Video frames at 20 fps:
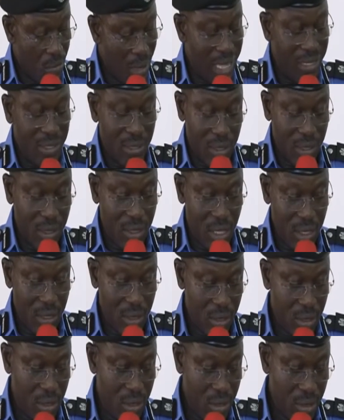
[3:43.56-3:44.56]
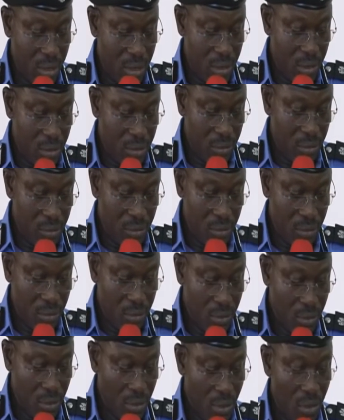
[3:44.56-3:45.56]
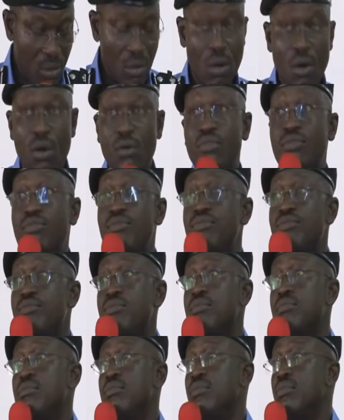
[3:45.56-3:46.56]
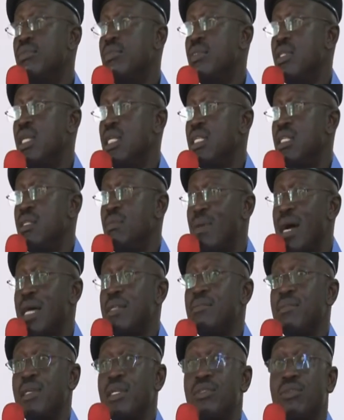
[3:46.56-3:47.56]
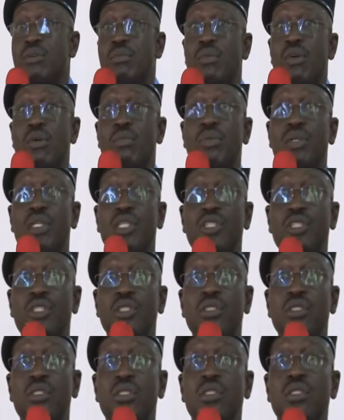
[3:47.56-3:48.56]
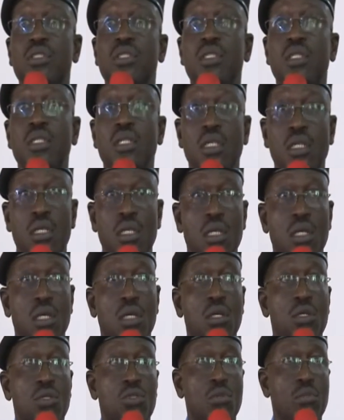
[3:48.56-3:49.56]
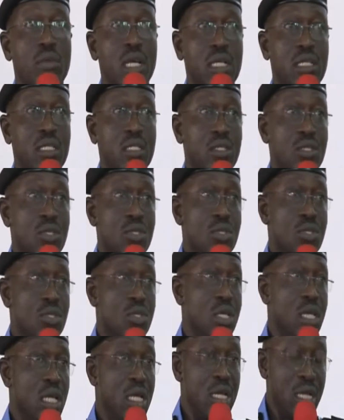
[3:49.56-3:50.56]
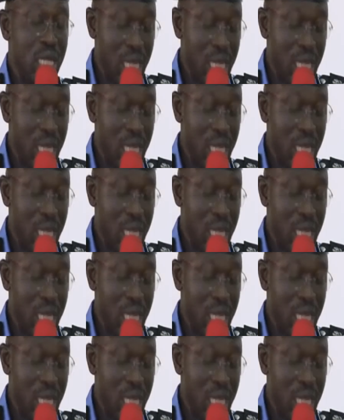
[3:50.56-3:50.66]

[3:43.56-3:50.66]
persistence of the Department of Operations to make this a